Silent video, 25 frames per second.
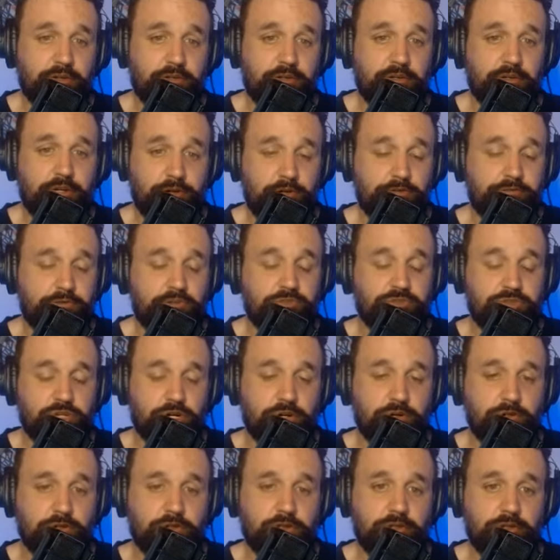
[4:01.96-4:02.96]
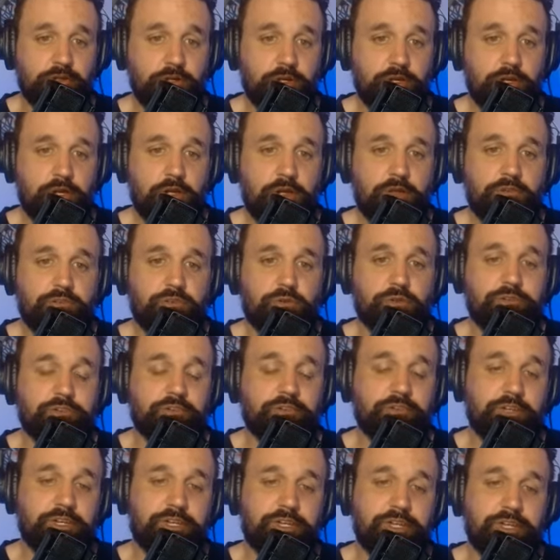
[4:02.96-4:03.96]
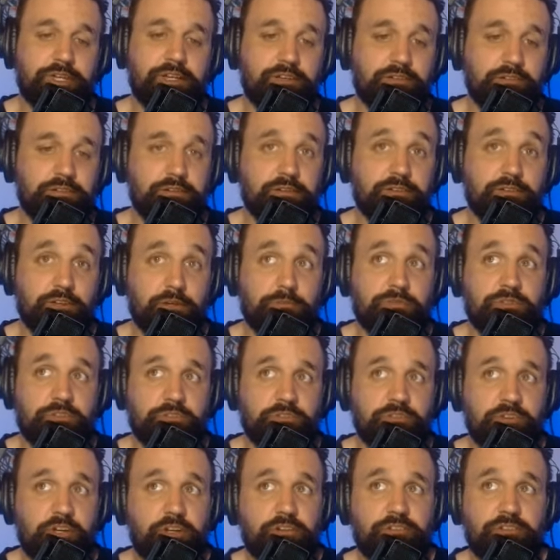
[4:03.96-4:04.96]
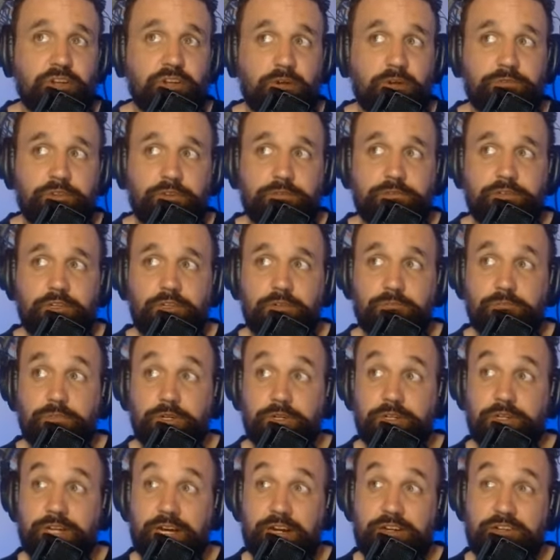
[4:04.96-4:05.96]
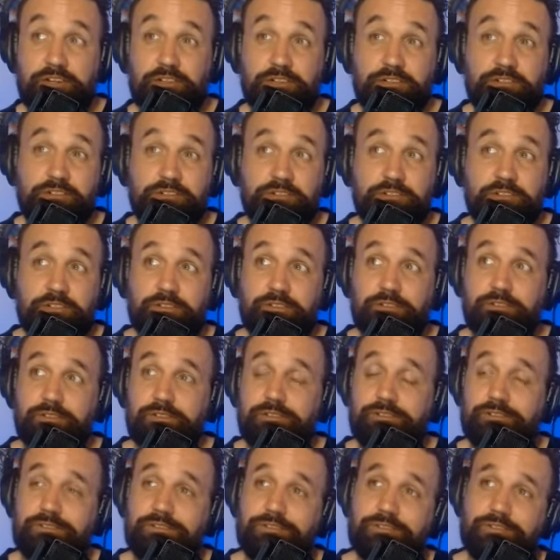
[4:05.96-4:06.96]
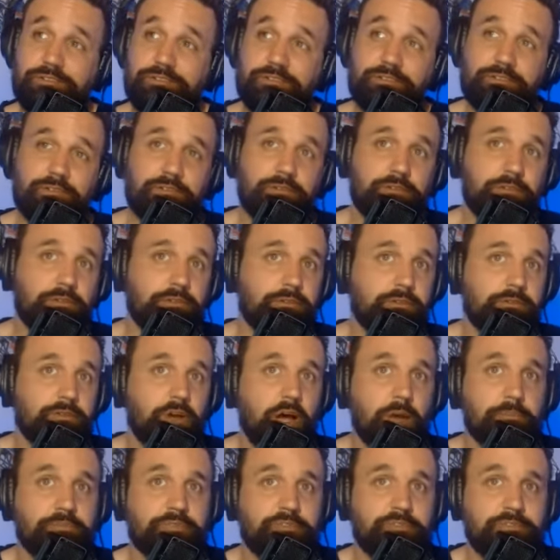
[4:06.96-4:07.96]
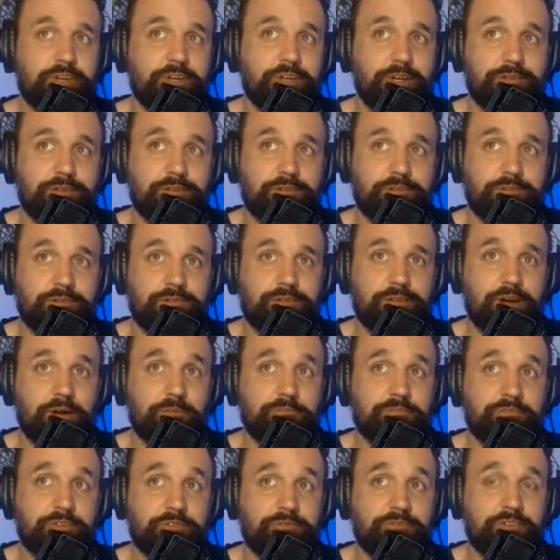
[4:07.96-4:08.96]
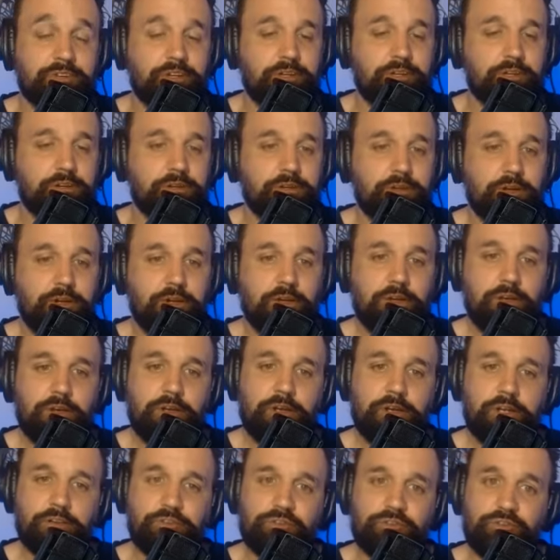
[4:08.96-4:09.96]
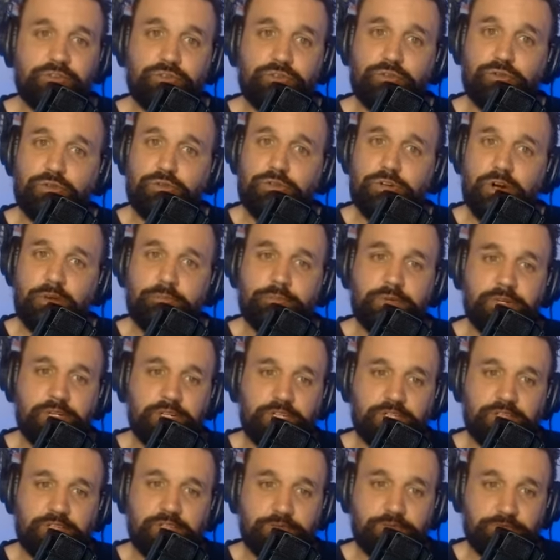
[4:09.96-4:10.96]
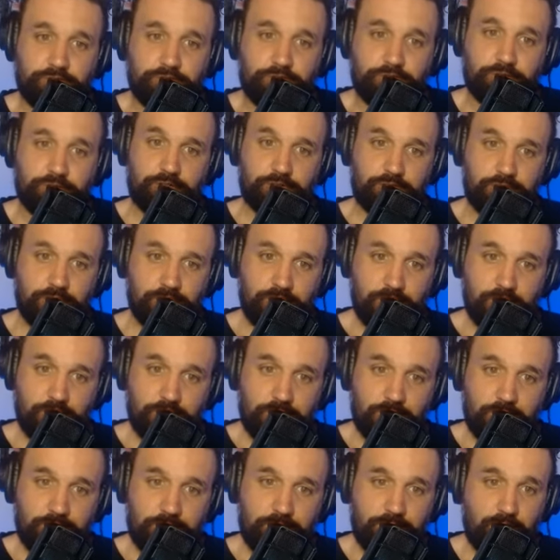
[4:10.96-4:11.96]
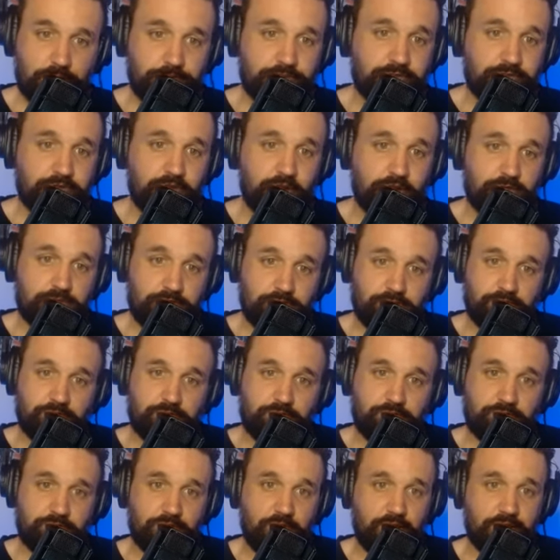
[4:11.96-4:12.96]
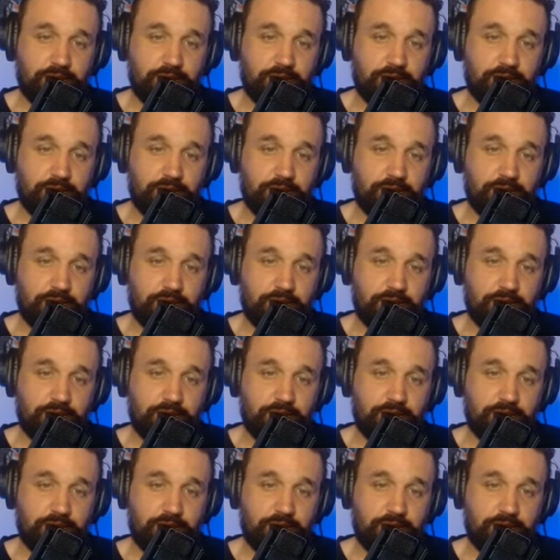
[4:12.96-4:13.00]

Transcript: Larry Fitzgerald. So it's an easy assumption to say he's top 15. But now you're top 6 to top 15 is two completely different conversations.